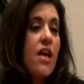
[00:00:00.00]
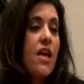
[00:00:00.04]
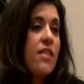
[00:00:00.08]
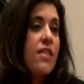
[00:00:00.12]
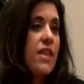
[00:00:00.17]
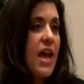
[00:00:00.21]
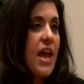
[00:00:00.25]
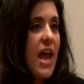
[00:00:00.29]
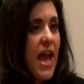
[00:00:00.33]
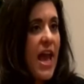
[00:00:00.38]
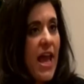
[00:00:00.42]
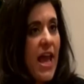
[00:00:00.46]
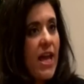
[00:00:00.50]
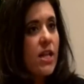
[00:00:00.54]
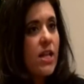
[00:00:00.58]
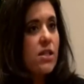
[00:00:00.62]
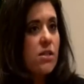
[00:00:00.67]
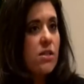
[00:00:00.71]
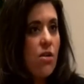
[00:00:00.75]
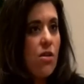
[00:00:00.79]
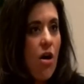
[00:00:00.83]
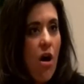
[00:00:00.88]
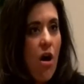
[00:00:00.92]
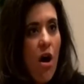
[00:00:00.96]
the
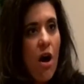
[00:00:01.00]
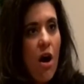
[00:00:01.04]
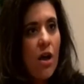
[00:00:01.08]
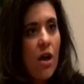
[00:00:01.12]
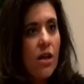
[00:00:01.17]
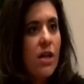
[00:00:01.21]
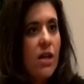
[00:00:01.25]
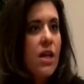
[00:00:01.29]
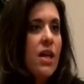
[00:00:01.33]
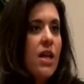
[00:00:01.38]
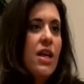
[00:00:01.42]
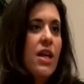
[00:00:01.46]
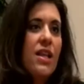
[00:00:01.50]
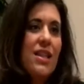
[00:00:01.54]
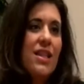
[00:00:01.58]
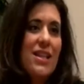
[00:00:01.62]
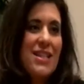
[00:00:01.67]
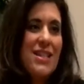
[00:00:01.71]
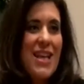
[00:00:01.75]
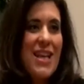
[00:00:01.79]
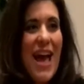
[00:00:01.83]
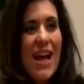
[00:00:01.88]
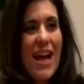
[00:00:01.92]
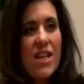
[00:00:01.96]
hands-on, the
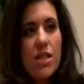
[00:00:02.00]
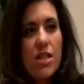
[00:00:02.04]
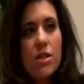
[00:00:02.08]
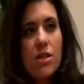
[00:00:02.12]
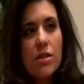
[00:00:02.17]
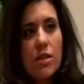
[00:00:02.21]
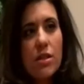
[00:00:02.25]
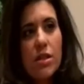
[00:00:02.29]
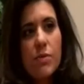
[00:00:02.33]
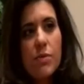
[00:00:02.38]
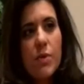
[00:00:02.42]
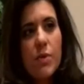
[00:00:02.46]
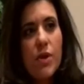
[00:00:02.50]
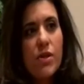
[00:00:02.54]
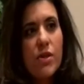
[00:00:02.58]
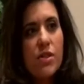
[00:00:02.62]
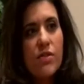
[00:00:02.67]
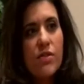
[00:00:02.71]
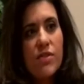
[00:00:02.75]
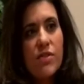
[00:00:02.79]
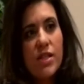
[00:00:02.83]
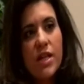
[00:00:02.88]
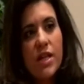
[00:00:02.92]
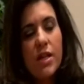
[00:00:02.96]
tactical experience
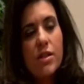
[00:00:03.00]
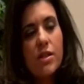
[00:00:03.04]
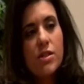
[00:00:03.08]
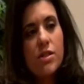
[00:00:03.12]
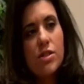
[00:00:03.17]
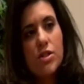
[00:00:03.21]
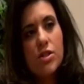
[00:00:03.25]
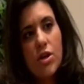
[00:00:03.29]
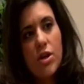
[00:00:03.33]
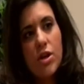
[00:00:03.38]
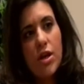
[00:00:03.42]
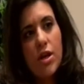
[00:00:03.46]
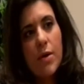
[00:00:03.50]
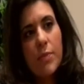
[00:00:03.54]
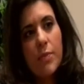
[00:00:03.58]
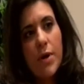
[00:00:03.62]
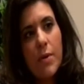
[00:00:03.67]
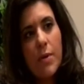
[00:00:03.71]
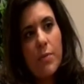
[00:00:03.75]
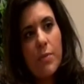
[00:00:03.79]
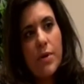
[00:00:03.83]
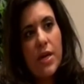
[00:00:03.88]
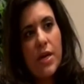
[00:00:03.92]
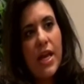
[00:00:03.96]
of seeing a startup
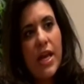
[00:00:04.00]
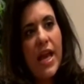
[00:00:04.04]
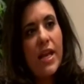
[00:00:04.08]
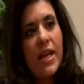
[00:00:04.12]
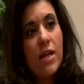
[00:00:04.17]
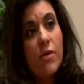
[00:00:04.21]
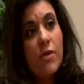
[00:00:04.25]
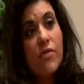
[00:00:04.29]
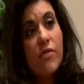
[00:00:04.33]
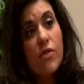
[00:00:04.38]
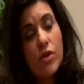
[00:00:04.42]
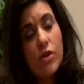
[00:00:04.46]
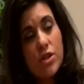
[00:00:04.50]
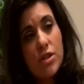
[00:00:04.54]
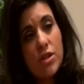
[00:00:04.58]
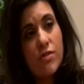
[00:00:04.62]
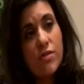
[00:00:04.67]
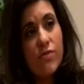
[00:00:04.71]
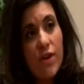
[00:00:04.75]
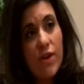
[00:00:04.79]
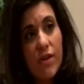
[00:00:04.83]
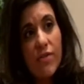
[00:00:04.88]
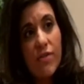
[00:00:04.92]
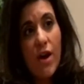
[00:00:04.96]
company and a Fortune
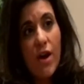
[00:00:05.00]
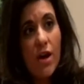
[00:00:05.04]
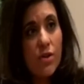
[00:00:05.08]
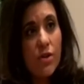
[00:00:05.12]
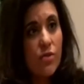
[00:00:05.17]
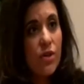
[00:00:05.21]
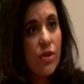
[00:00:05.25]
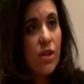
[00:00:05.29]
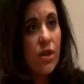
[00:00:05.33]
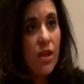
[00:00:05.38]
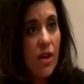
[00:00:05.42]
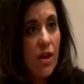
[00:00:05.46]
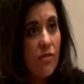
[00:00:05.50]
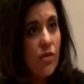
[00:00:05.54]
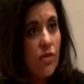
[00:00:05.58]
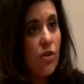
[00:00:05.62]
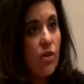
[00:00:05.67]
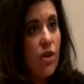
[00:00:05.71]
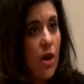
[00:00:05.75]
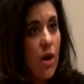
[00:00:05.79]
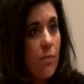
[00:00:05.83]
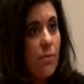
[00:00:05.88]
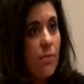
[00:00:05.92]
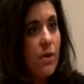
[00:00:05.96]
500 level
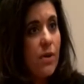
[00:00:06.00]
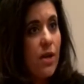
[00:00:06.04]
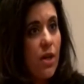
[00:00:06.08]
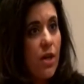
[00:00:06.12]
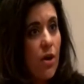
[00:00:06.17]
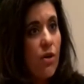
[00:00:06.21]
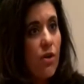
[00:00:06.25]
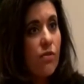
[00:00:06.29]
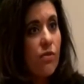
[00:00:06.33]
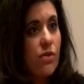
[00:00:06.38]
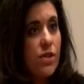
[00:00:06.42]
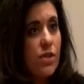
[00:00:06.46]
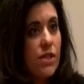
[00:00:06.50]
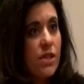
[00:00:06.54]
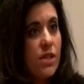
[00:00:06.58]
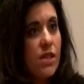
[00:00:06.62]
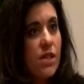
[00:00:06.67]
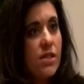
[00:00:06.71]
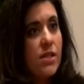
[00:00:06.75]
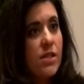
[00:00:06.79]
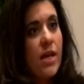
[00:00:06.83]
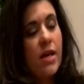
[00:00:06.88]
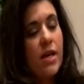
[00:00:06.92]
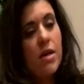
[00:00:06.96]
company
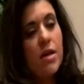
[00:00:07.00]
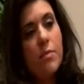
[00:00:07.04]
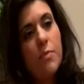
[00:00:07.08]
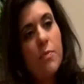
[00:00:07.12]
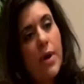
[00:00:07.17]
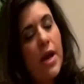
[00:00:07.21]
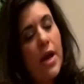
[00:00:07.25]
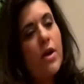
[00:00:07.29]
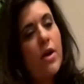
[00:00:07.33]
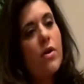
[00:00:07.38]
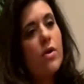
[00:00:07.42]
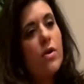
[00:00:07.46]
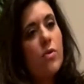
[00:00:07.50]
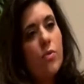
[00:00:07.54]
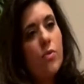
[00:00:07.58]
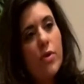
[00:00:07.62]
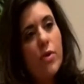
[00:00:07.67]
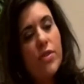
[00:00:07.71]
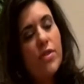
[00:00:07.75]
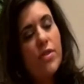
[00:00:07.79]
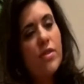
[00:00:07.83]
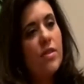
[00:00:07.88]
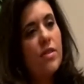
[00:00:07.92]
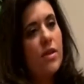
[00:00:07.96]
overseas and compare it
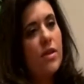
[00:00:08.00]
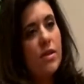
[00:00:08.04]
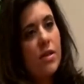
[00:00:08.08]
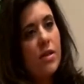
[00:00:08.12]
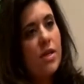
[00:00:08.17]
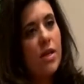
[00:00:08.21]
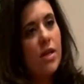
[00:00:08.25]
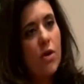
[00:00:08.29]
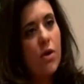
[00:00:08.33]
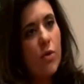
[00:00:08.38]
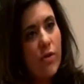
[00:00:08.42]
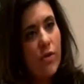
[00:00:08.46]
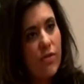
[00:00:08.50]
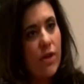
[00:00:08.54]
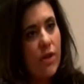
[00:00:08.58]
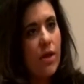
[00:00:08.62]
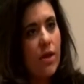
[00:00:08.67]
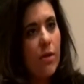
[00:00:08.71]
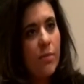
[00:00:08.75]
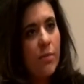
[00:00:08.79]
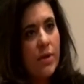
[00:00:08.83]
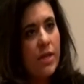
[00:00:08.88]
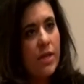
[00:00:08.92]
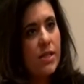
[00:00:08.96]
with the equivalent
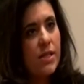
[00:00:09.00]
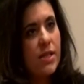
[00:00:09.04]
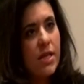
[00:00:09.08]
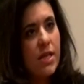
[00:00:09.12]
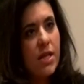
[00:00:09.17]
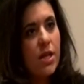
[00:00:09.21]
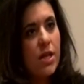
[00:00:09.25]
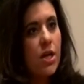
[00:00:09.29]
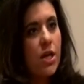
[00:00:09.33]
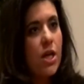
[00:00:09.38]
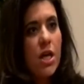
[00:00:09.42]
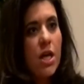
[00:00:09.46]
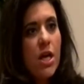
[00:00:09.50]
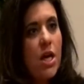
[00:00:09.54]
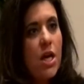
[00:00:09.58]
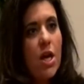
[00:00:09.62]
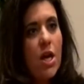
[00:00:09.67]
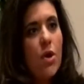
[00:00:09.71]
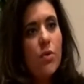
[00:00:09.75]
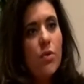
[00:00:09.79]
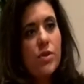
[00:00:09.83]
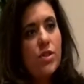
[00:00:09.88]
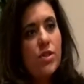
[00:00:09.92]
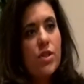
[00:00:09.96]
companies here
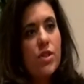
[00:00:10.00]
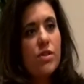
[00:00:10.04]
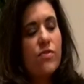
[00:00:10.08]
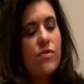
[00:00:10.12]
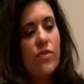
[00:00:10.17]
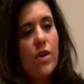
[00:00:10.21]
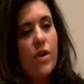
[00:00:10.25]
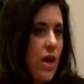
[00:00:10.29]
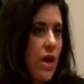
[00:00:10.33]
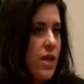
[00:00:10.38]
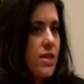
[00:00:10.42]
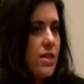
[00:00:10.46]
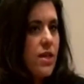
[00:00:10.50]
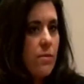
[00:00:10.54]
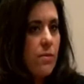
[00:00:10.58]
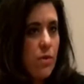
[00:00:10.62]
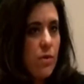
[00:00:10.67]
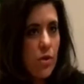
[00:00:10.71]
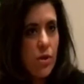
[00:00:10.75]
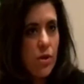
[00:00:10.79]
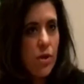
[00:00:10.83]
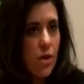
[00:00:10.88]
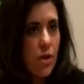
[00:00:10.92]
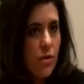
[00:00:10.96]
was just, anytime you're
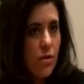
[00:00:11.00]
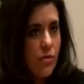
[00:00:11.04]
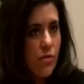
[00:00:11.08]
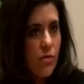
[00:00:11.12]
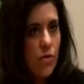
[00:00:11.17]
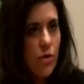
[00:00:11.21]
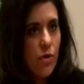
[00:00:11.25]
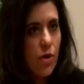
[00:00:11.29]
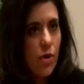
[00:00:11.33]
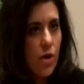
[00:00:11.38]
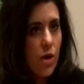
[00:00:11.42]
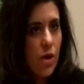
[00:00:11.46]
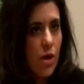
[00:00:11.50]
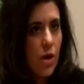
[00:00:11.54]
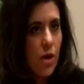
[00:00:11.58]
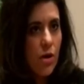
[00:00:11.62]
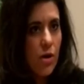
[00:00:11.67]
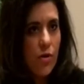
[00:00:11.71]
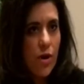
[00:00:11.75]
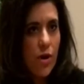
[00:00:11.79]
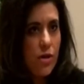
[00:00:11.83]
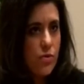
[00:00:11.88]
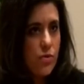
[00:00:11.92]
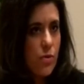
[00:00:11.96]
looking for a
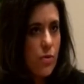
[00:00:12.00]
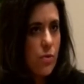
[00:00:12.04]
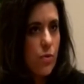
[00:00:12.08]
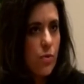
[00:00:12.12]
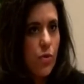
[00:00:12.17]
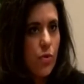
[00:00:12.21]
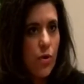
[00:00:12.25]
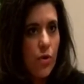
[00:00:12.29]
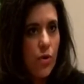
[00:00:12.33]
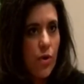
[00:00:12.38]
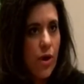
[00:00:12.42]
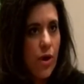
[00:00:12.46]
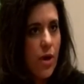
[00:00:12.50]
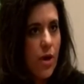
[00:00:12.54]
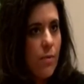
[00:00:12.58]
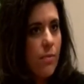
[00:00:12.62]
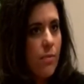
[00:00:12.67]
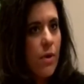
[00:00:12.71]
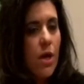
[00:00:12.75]
graduate program,